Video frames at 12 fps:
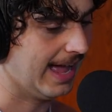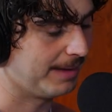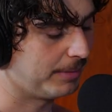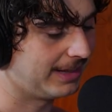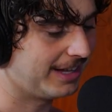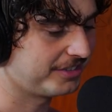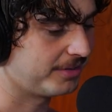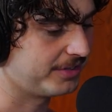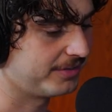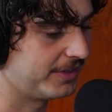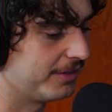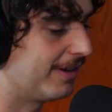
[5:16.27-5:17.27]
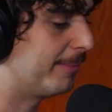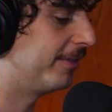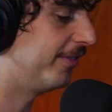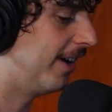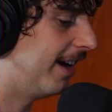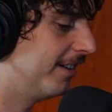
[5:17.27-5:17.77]
And my last question for the rapid
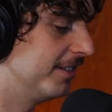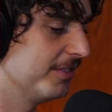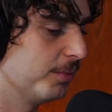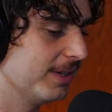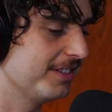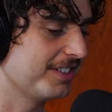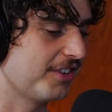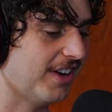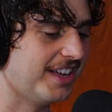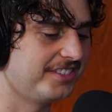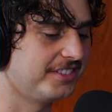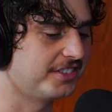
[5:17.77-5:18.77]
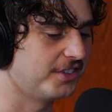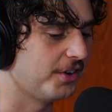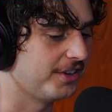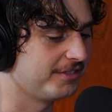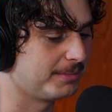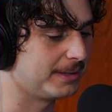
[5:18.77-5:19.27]
fire is, what is the craziest
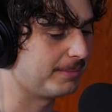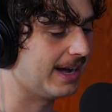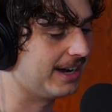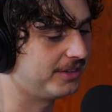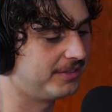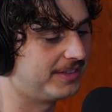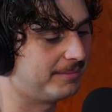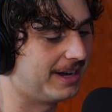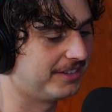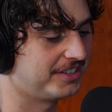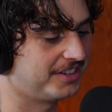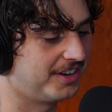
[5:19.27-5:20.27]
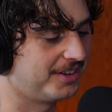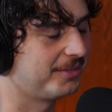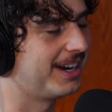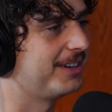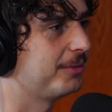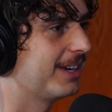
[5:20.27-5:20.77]
story you've been a part of that makes you go,
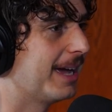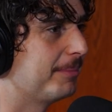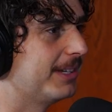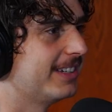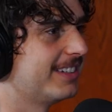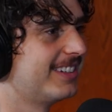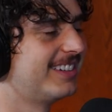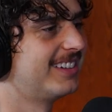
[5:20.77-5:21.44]
wait, what happened?